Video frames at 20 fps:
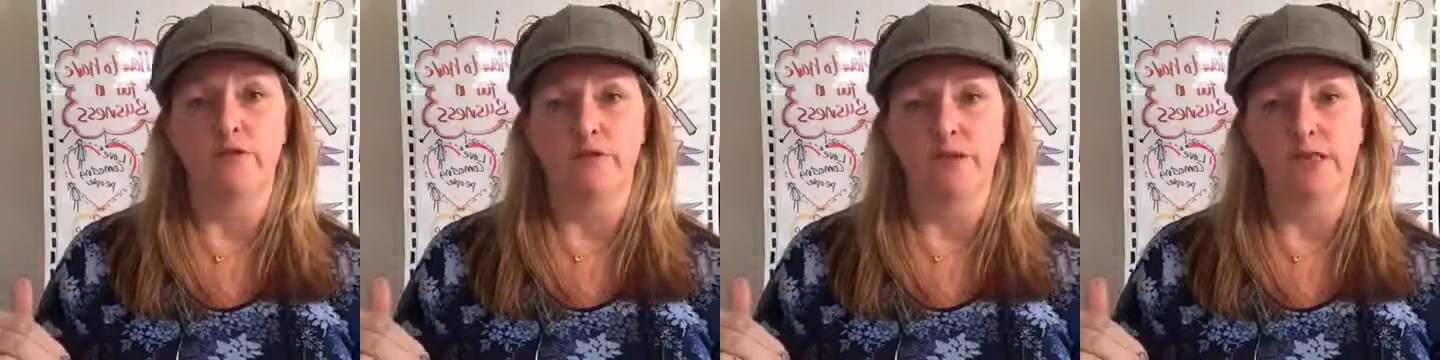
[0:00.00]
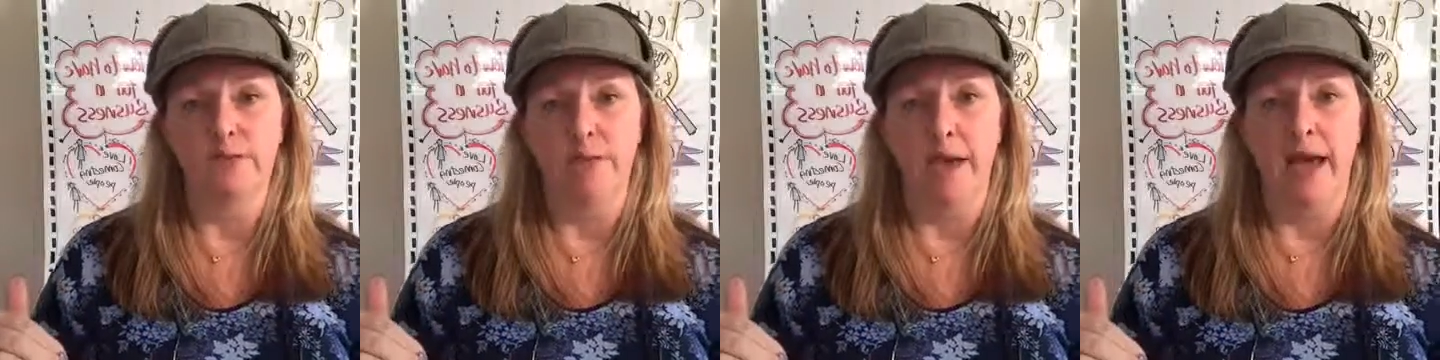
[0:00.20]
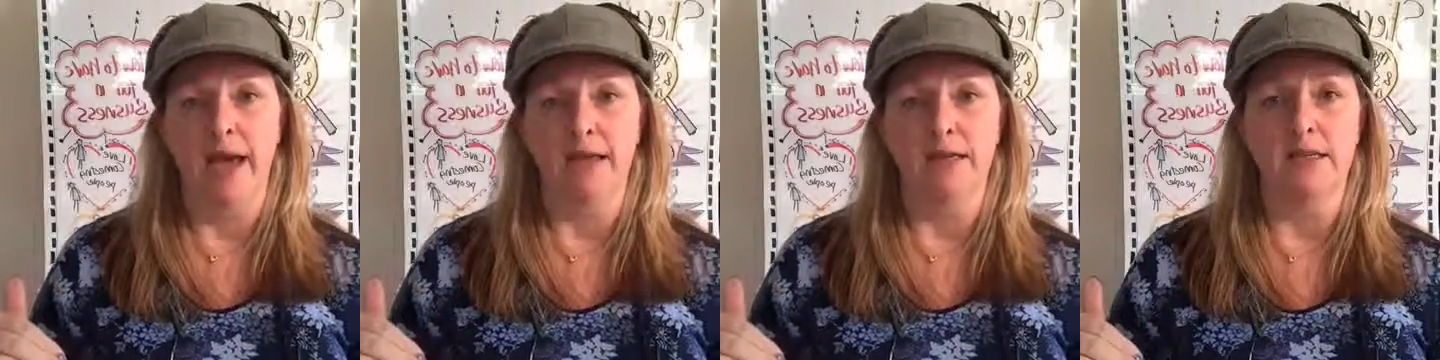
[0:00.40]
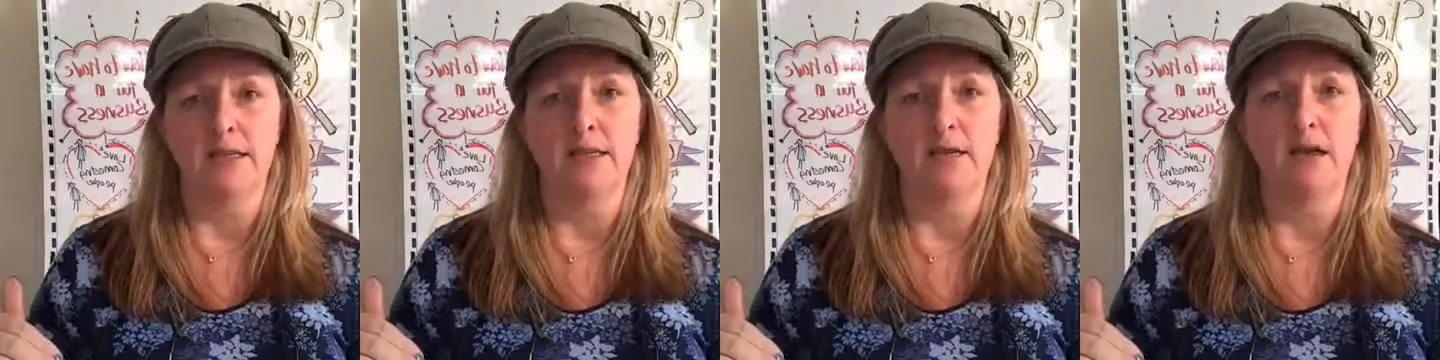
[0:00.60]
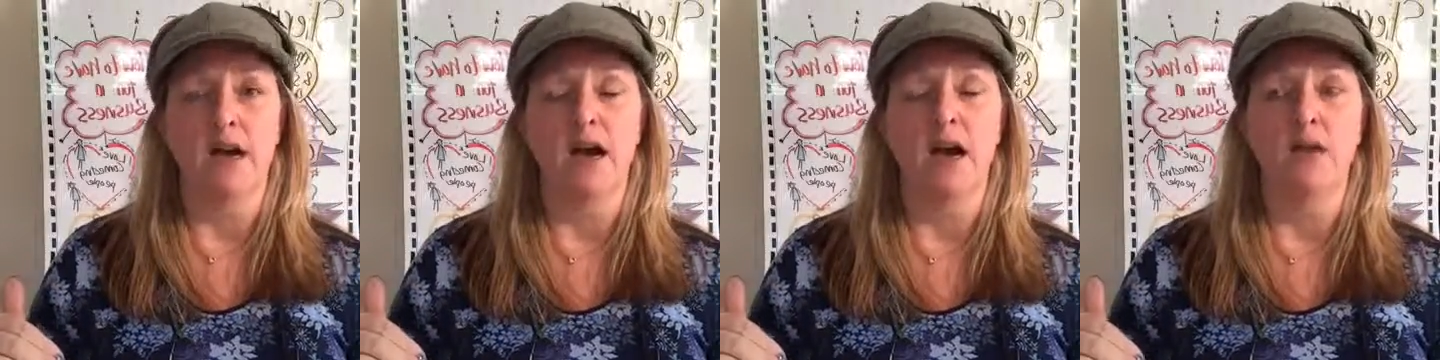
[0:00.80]
respect
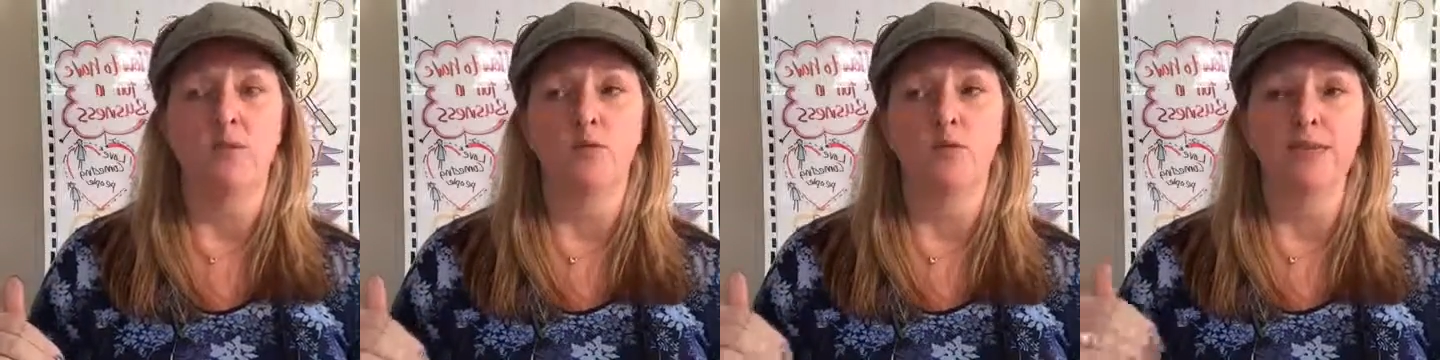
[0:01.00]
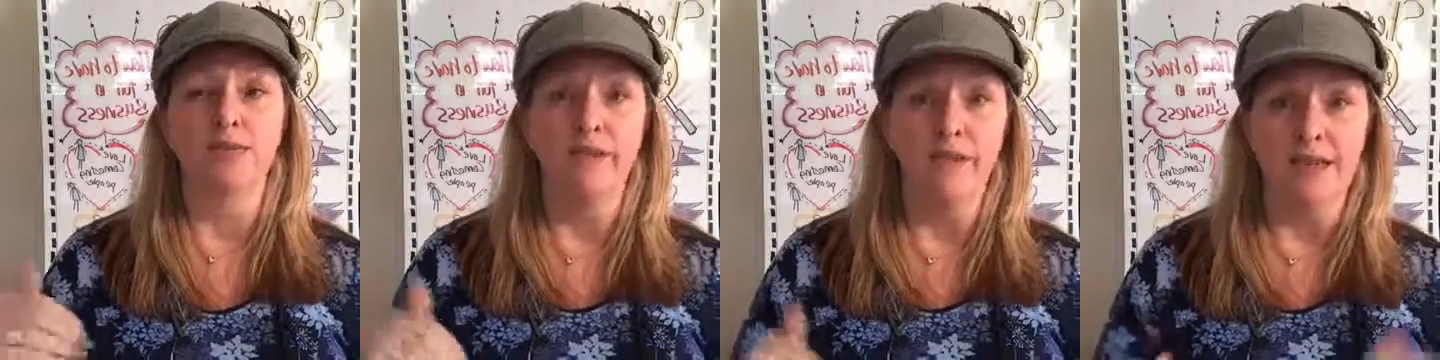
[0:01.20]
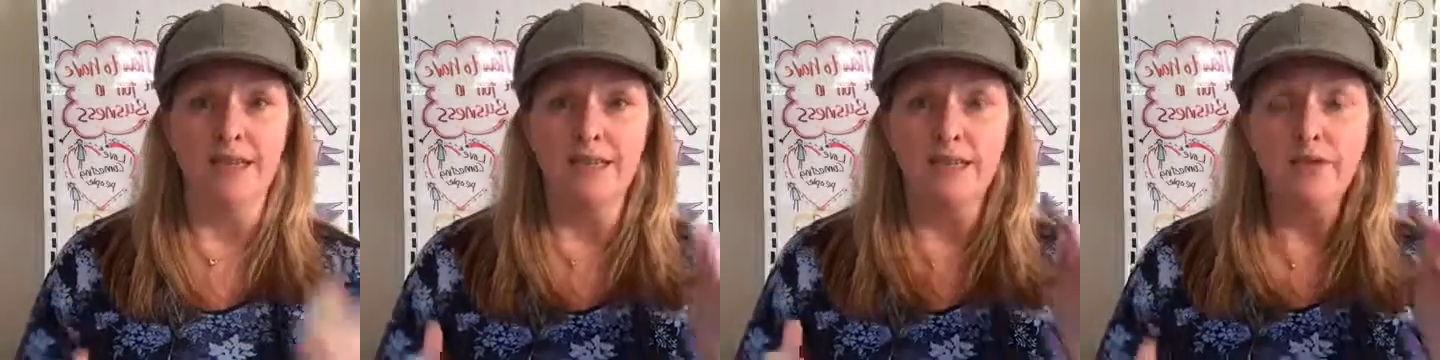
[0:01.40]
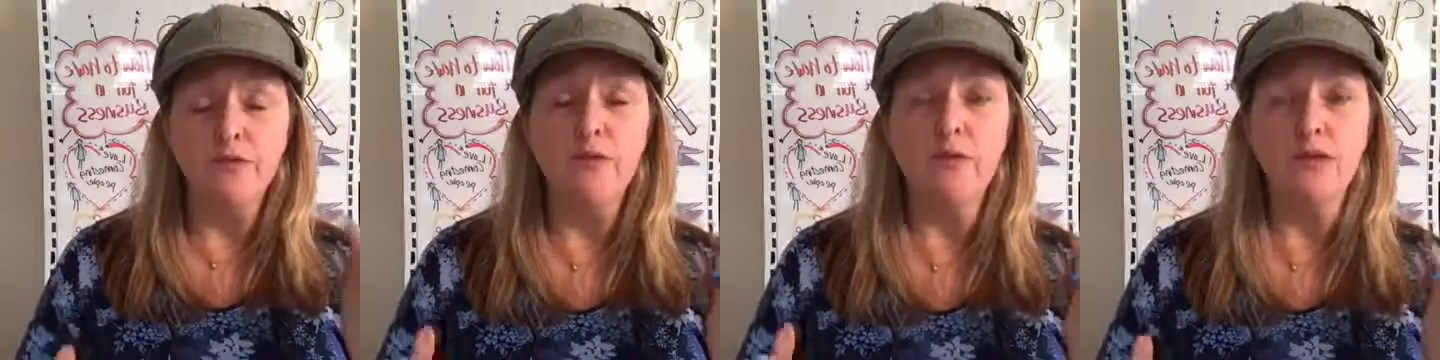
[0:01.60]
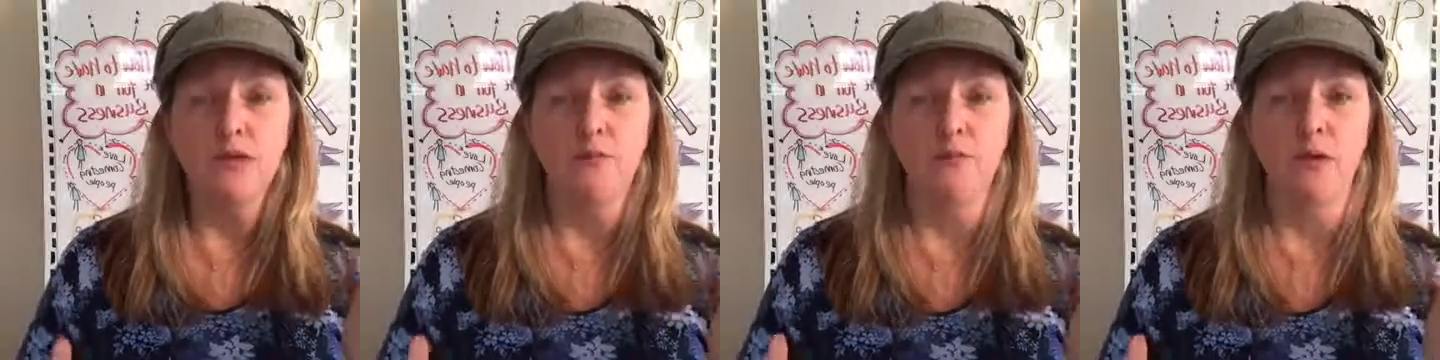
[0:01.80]
was very
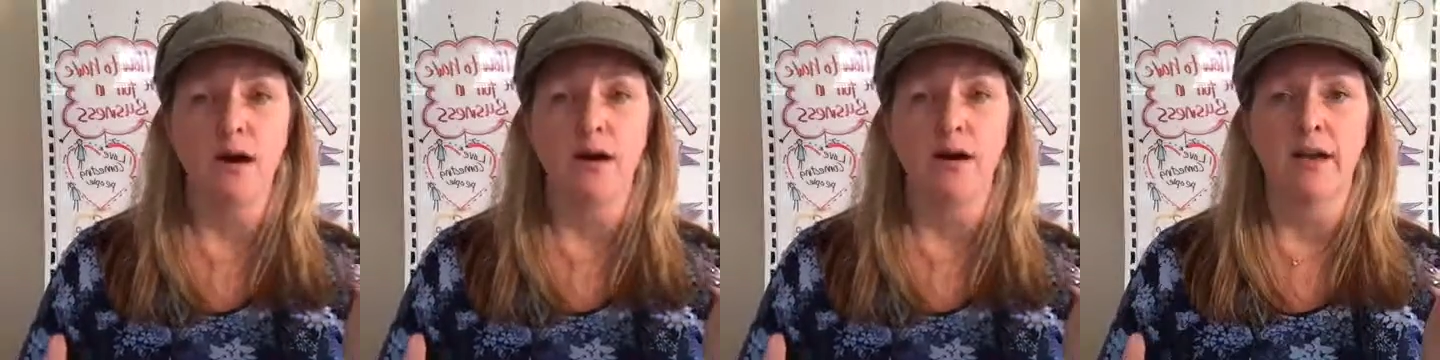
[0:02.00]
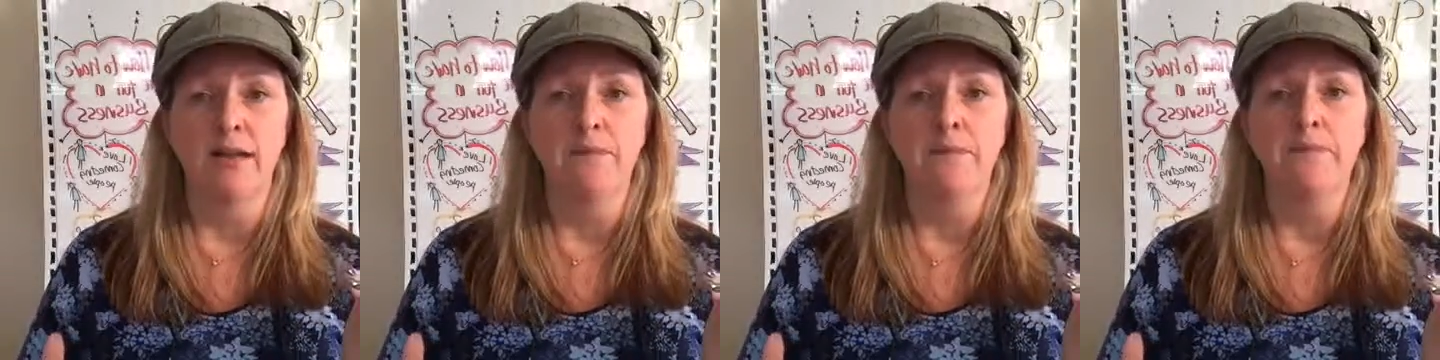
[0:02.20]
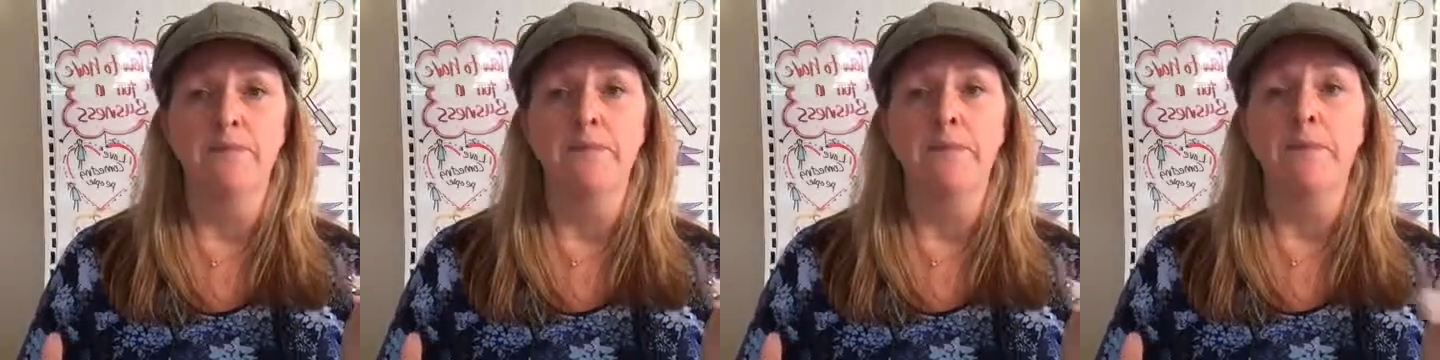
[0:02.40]
different to mine.